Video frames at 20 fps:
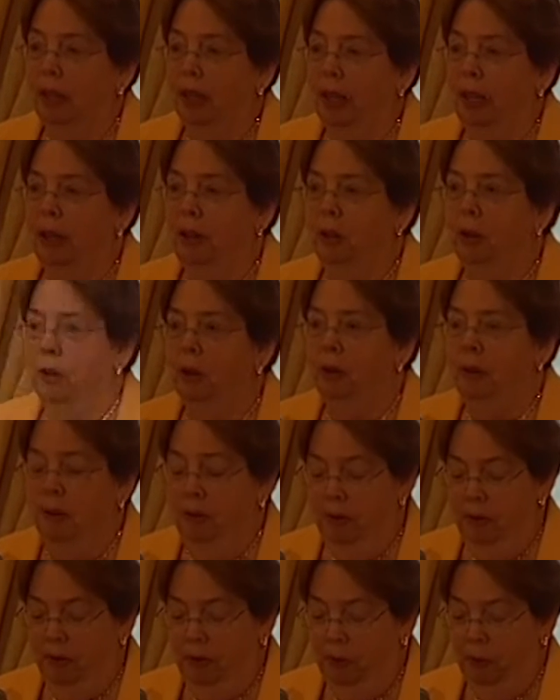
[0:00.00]
I heard
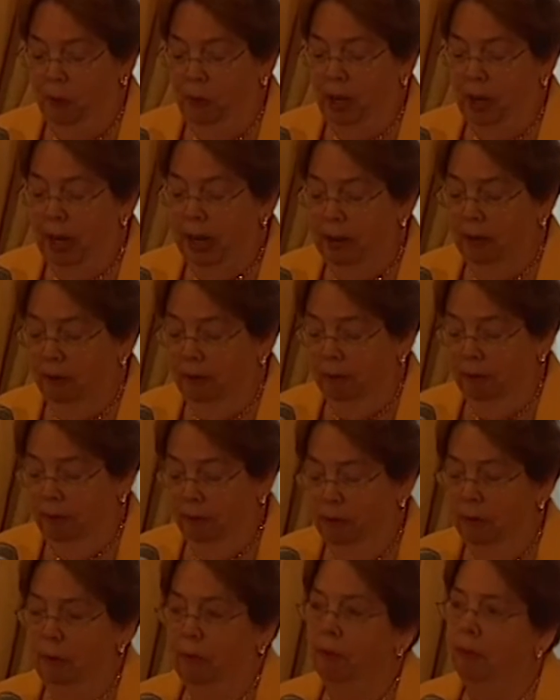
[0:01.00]
what I,
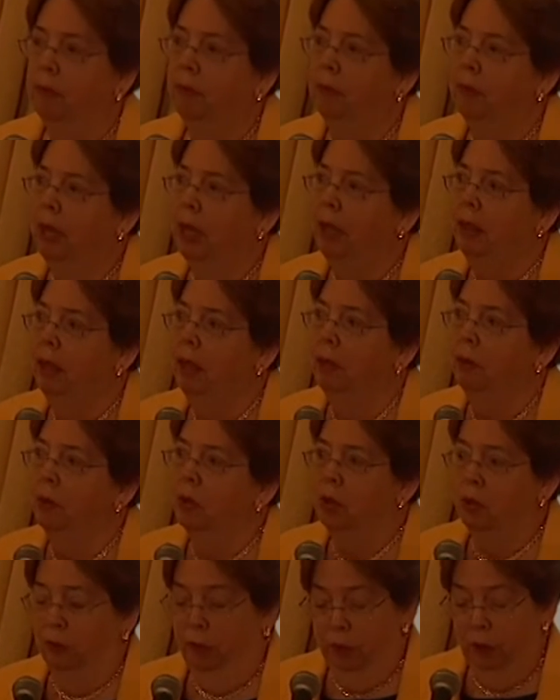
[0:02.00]
I think
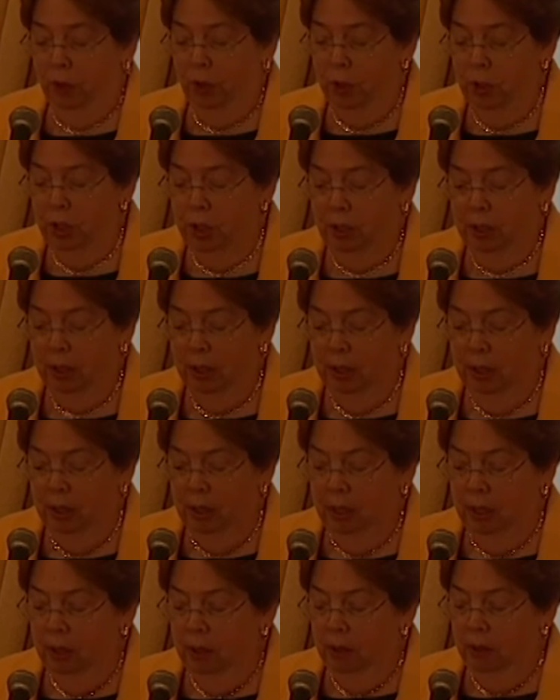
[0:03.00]
was the first
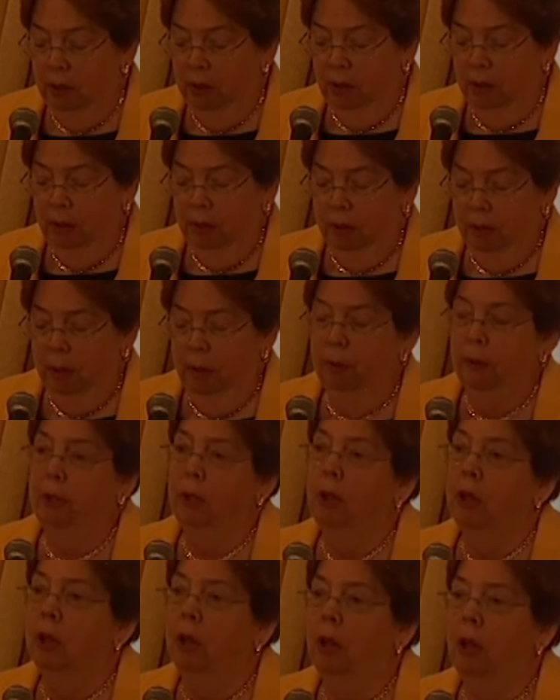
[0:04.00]

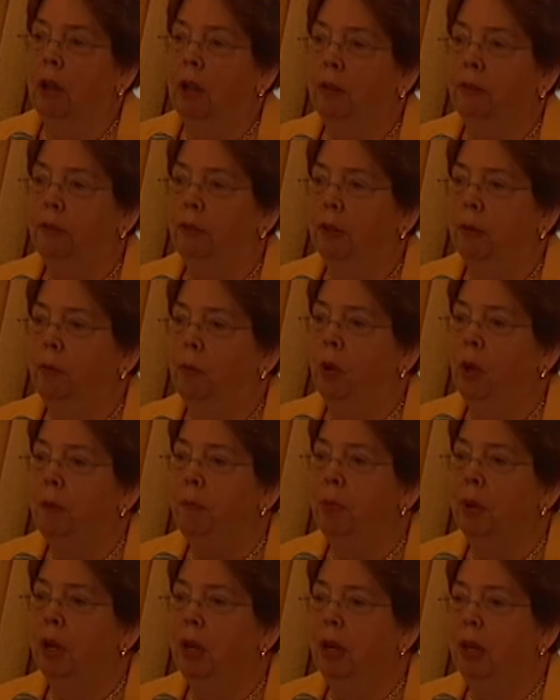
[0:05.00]
call from
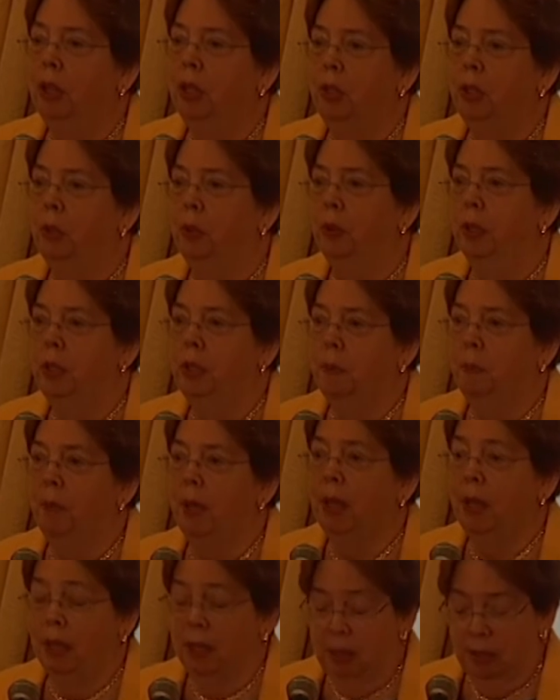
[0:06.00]
one party to its
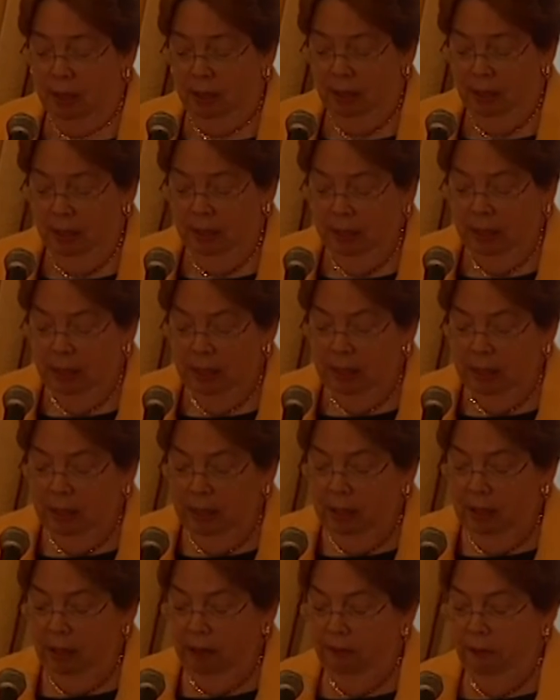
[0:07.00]
base
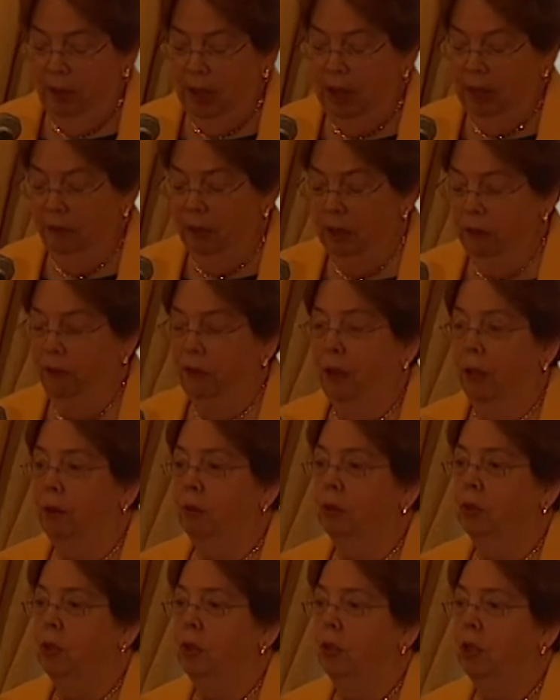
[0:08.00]
involving
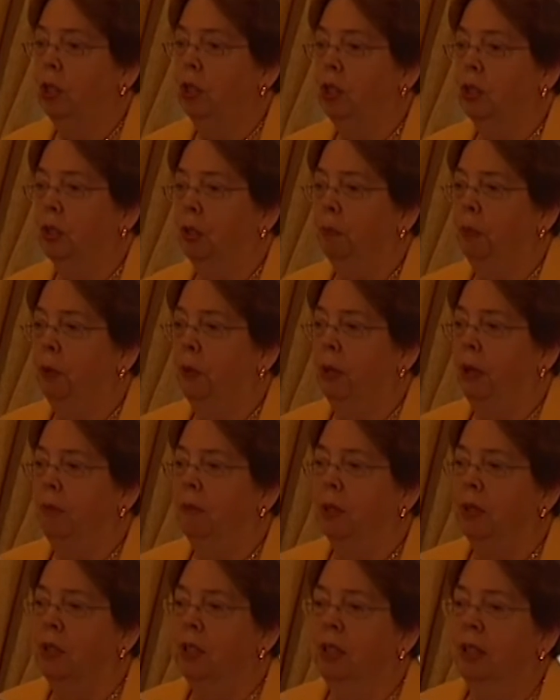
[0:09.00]
federal judicial
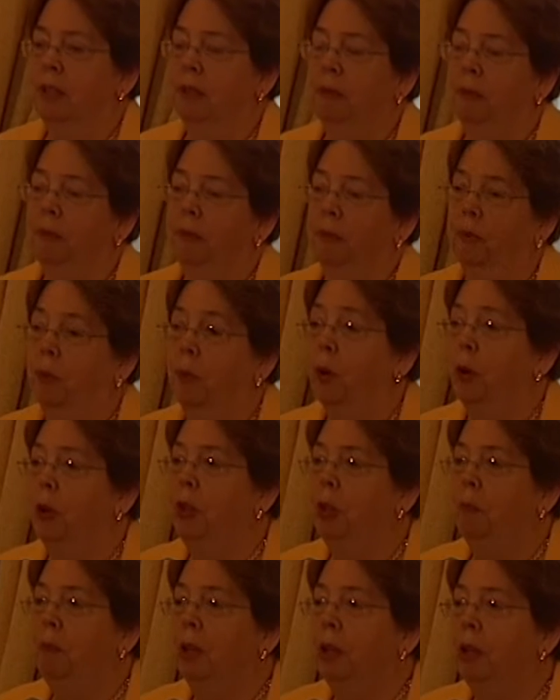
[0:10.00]
appointments. We're in
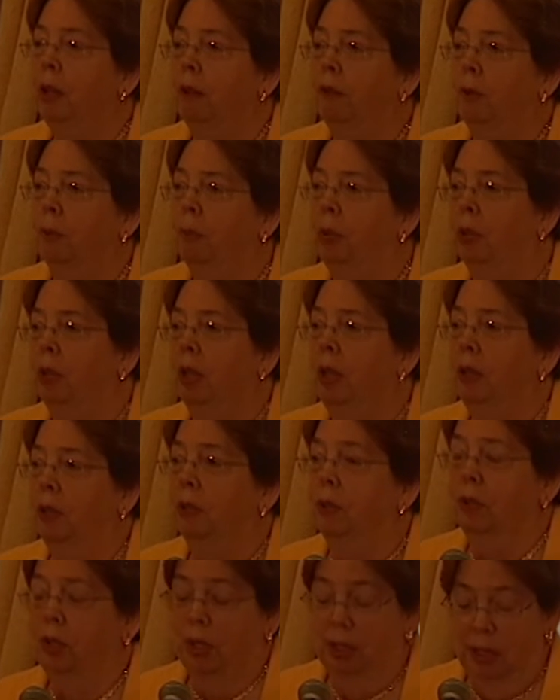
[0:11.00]
the middle of a
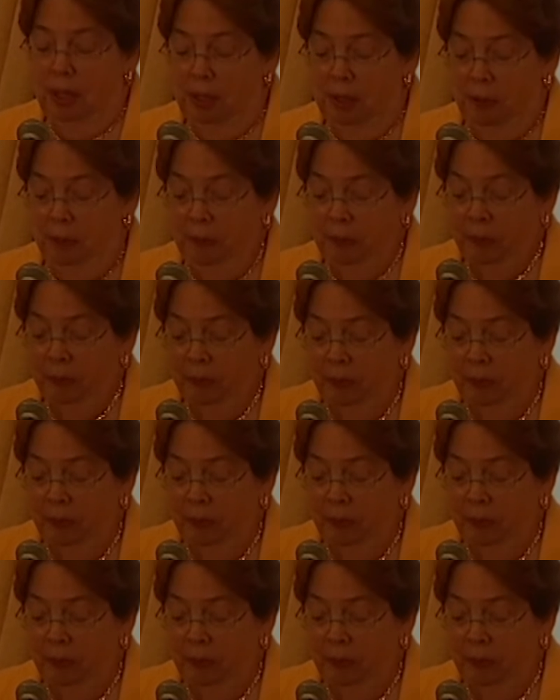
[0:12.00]
political season,